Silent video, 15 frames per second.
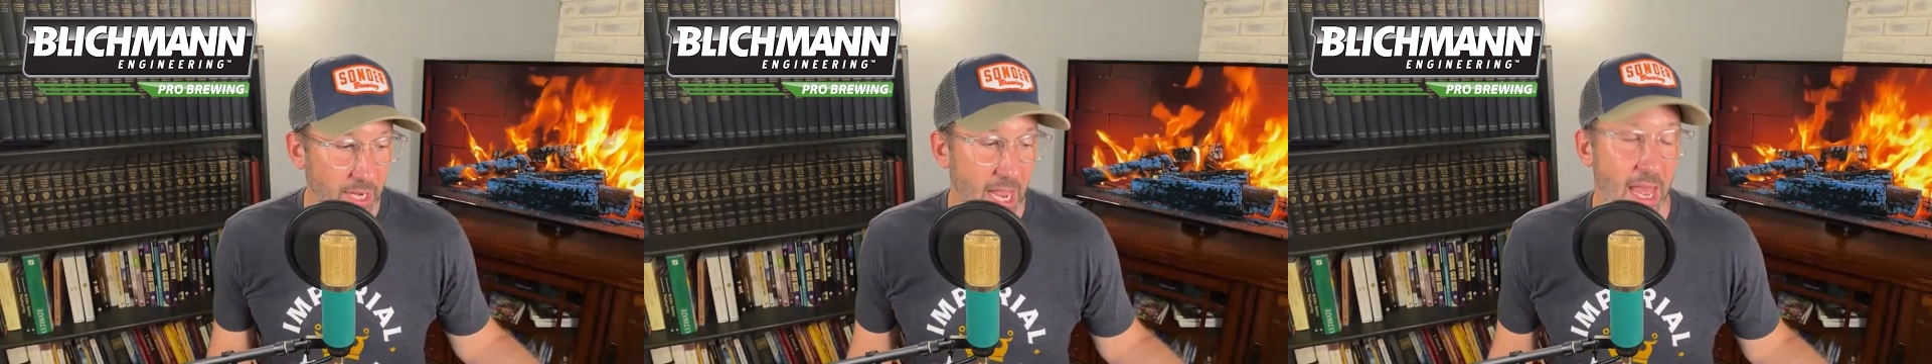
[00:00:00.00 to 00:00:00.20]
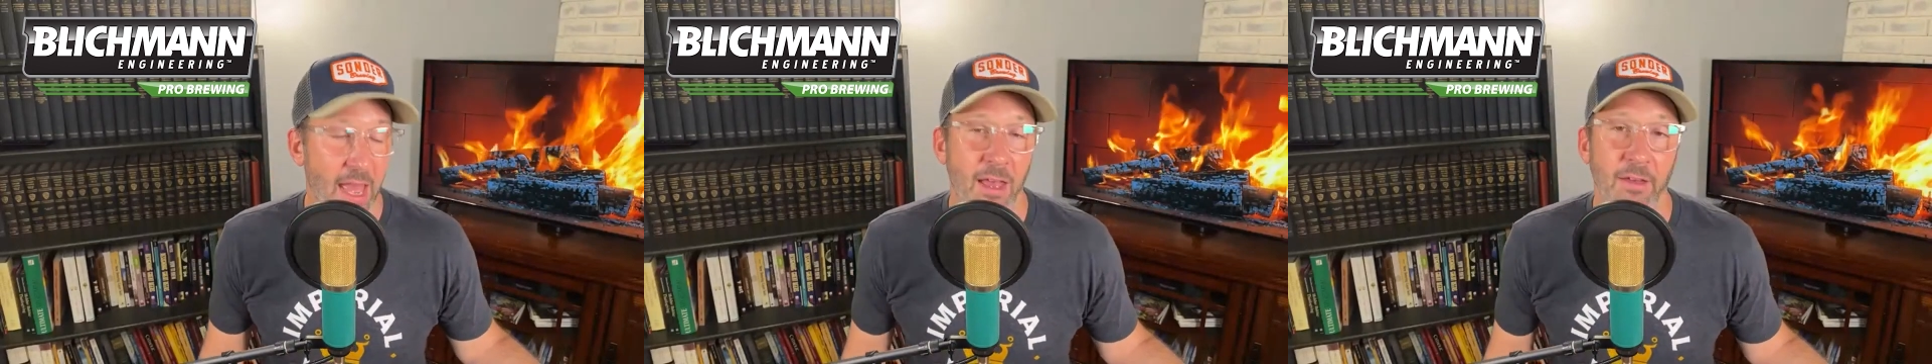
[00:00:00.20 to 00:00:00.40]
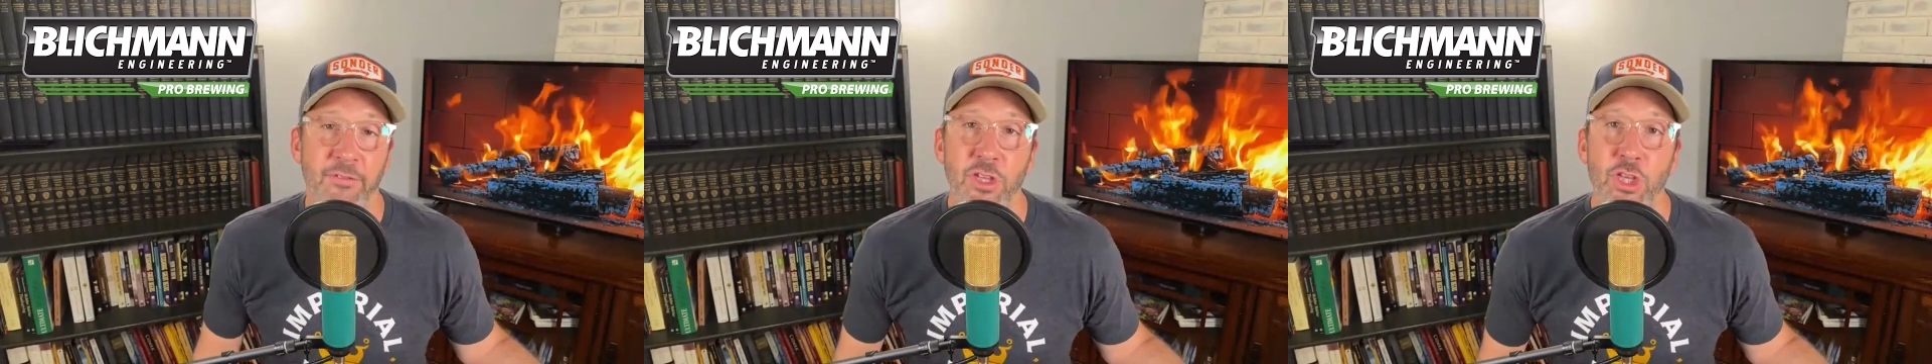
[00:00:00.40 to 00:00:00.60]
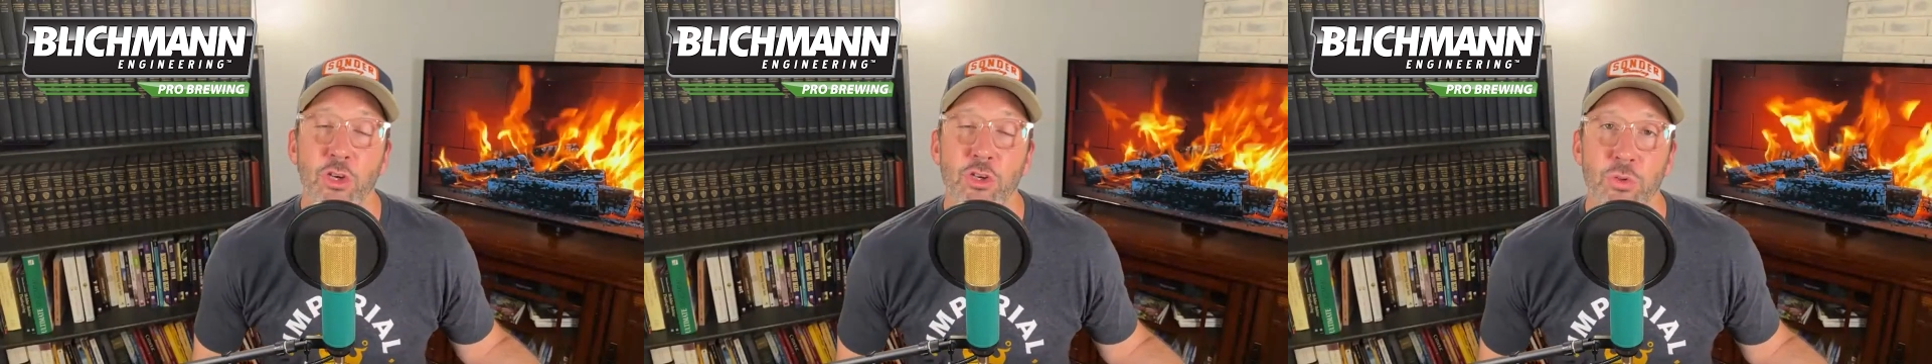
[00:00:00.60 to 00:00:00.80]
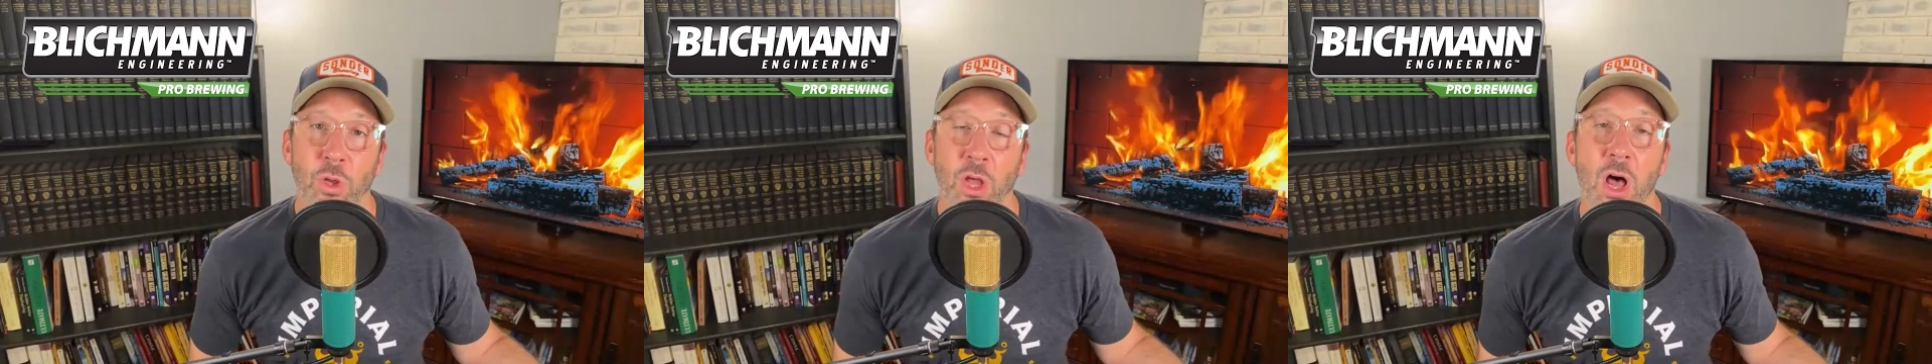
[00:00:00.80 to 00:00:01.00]
have
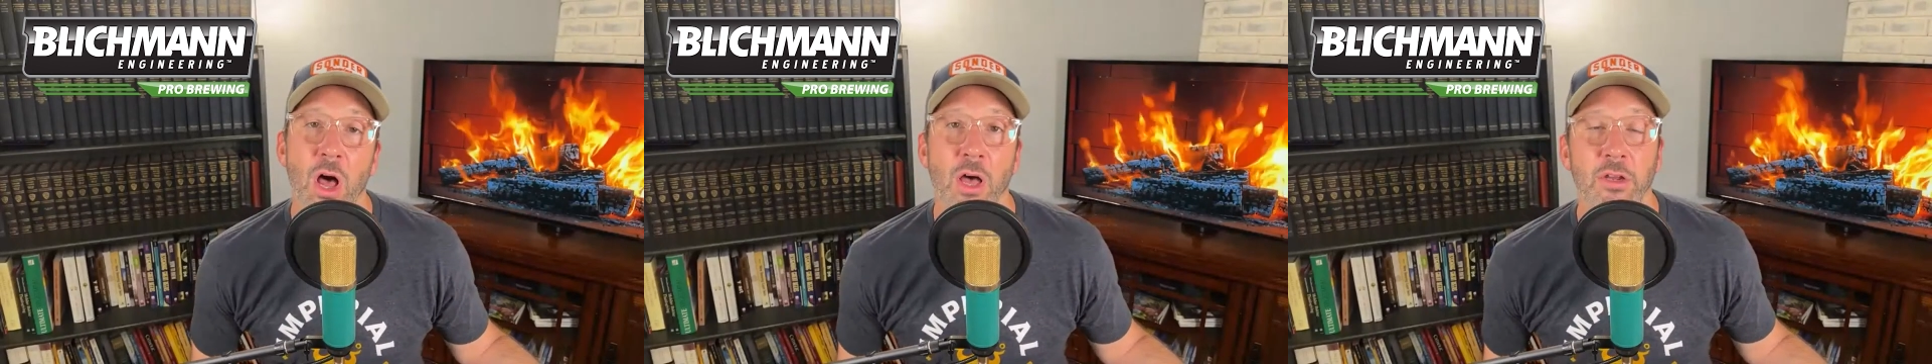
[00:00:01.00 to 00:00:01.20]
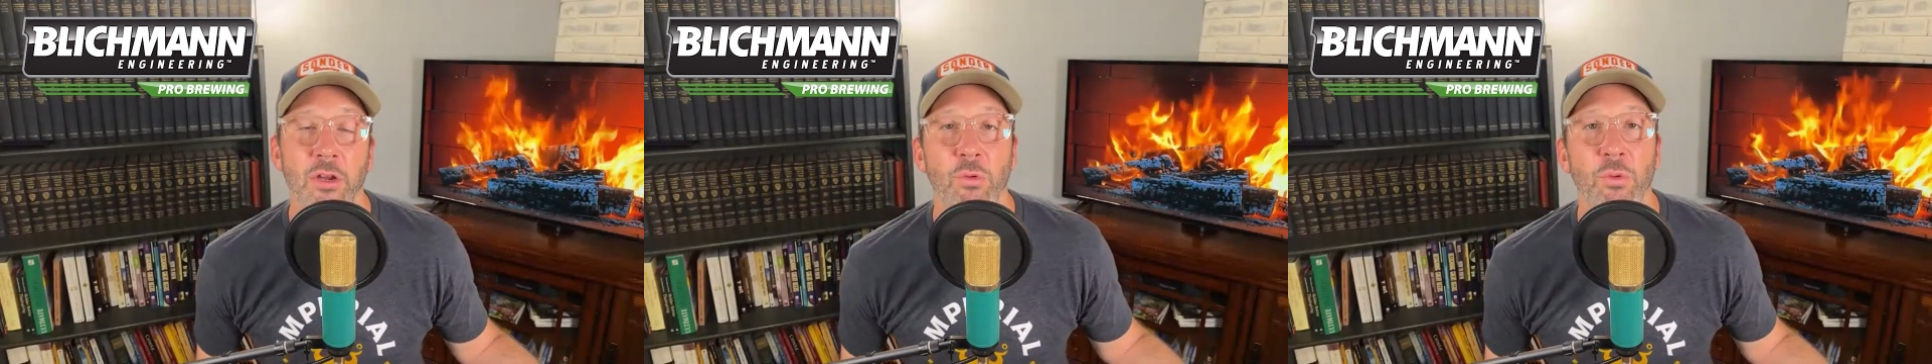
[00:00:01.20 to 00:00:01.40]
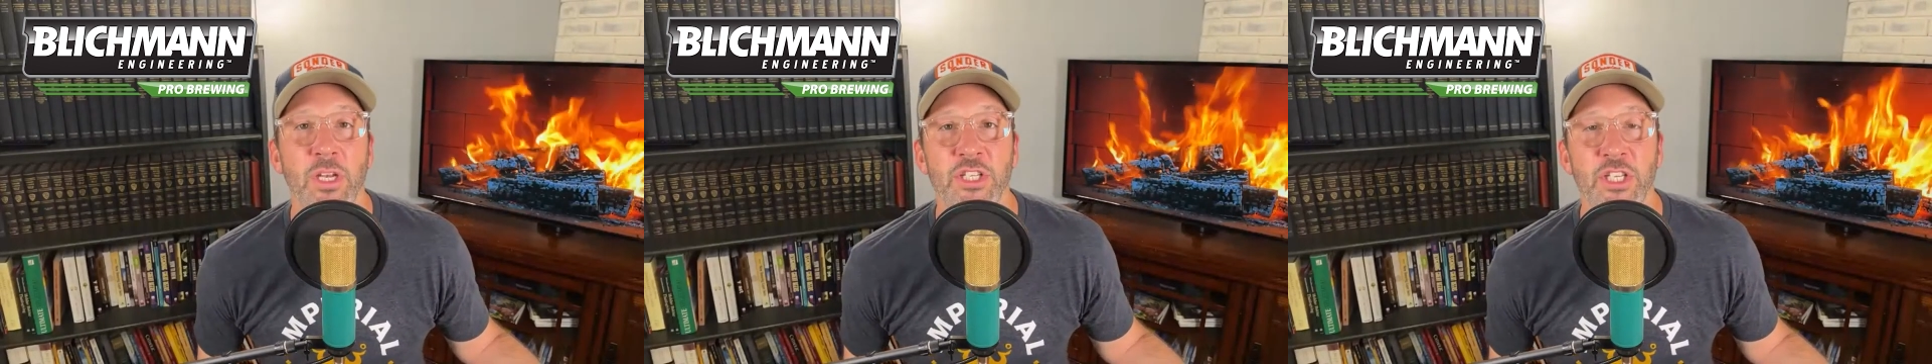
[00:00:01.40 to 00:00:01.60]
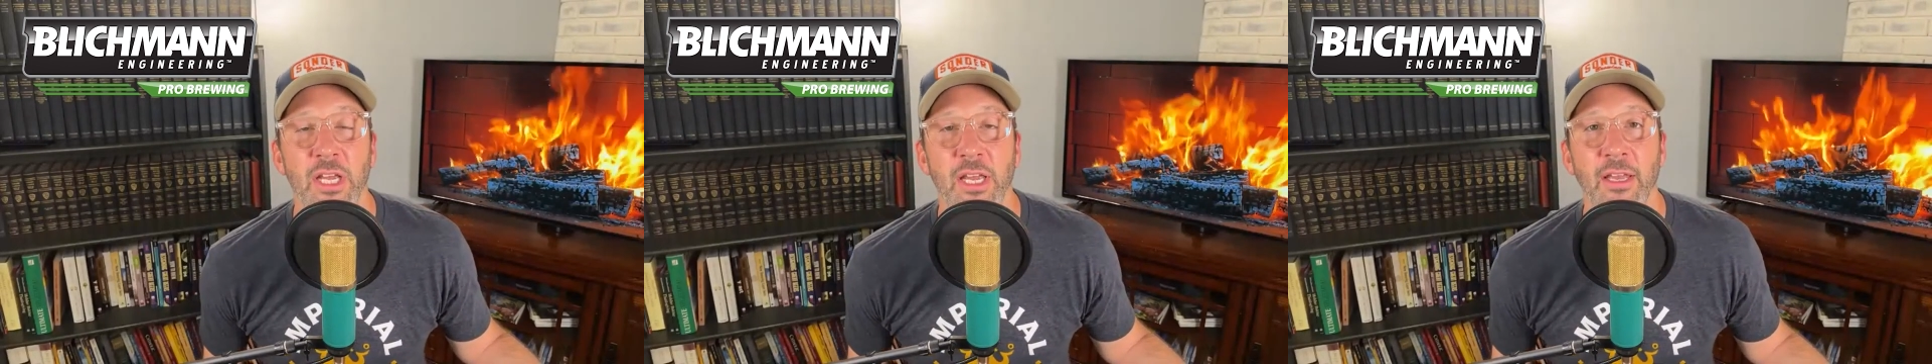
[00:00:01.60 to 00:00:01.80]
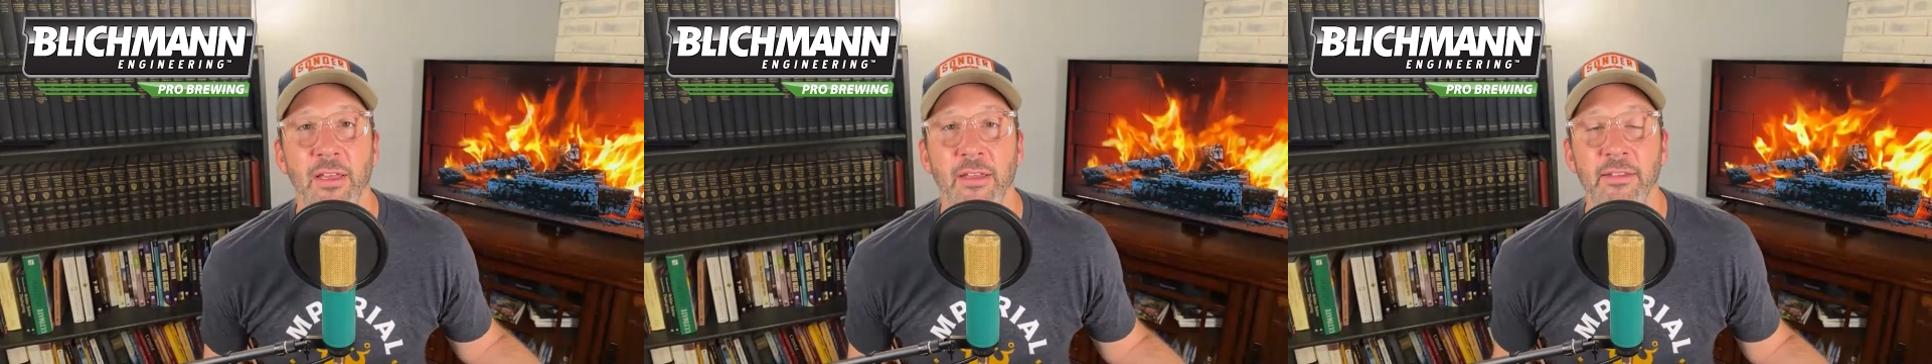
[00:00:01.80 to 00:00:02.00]
Usual Haunt, which
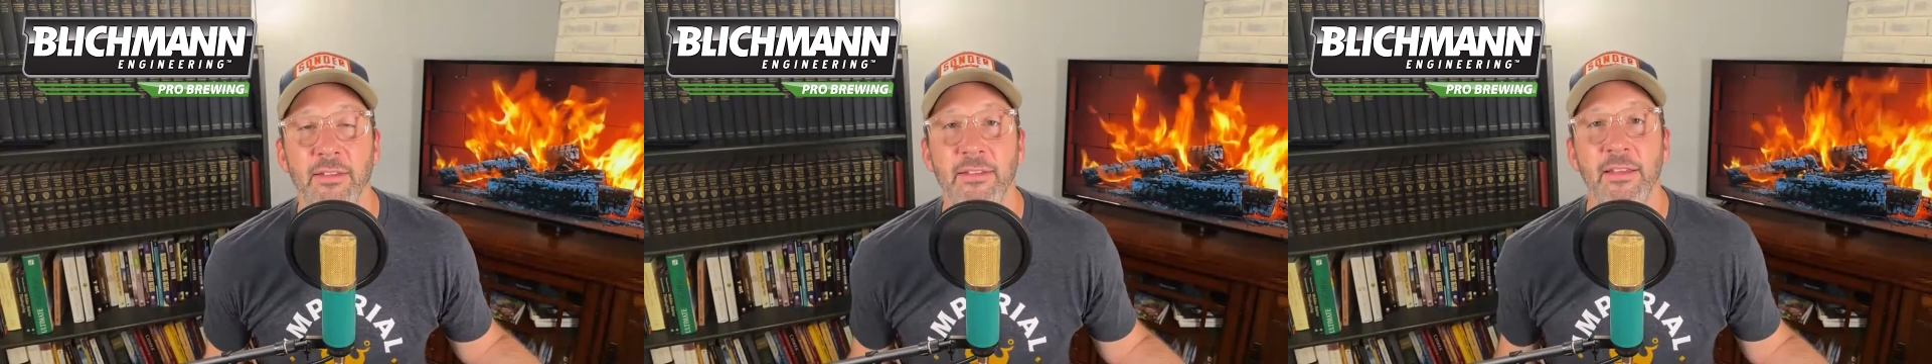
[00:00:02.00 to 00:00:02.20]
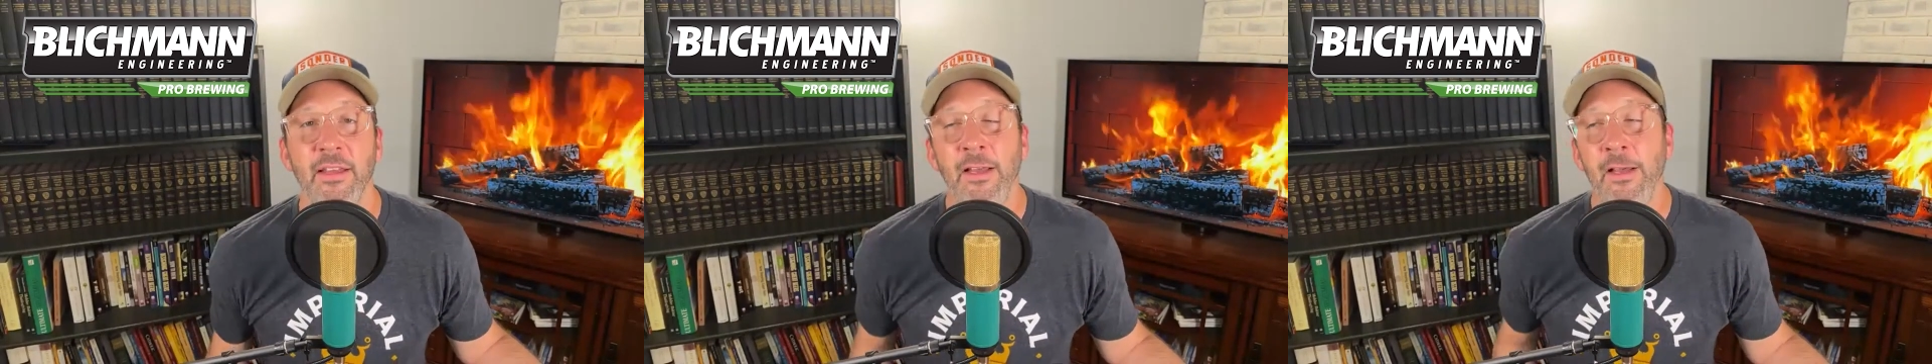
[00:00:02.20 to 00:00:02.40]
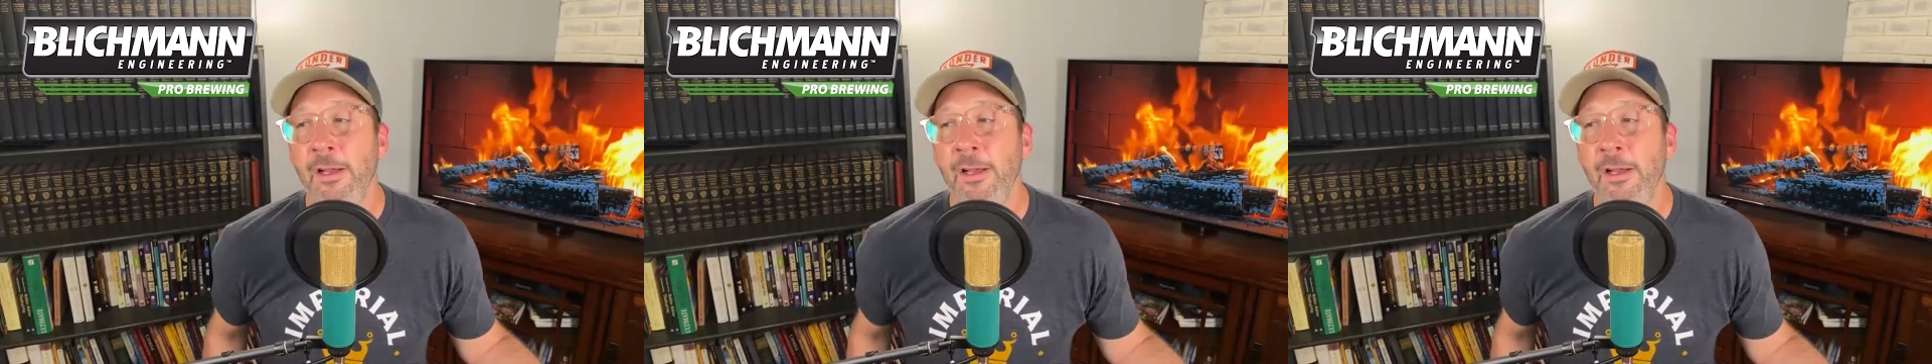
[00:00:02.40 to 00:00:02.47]
is